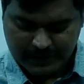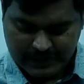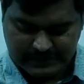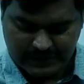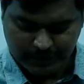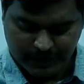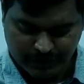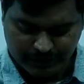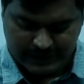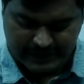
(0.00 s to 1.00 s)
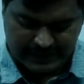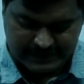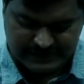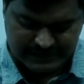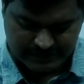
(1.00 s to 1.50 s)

Example, your age,